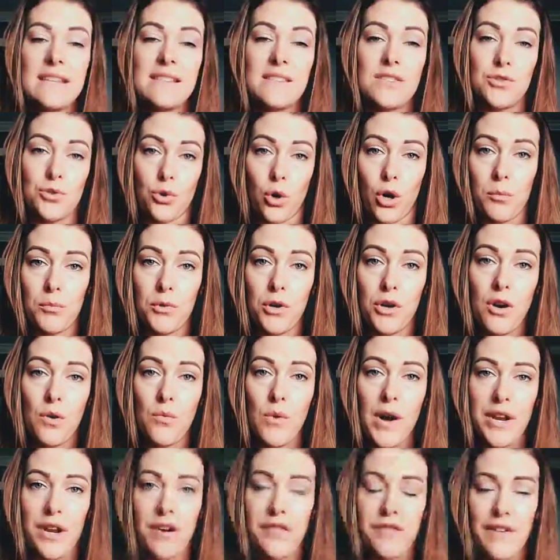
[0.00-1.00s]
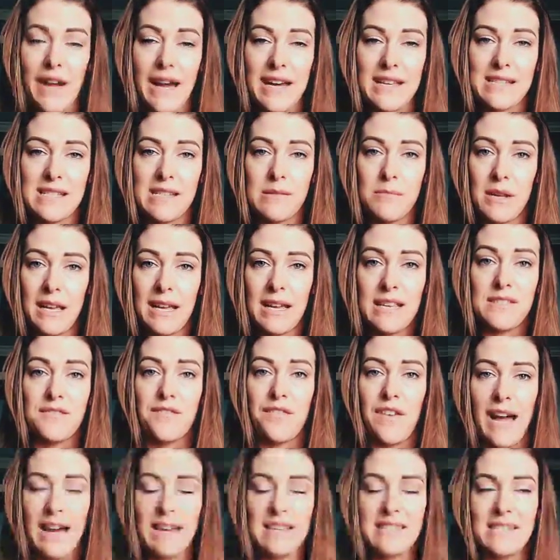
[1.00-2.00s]
is normal while you're fasting
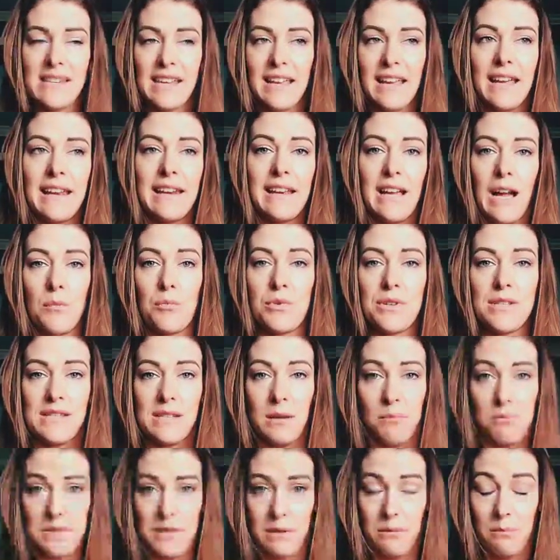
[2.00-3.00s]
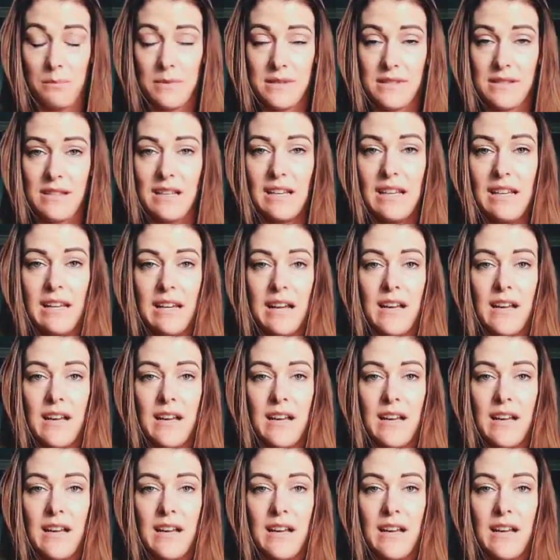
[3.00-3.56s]
because fasting can come with symptoms.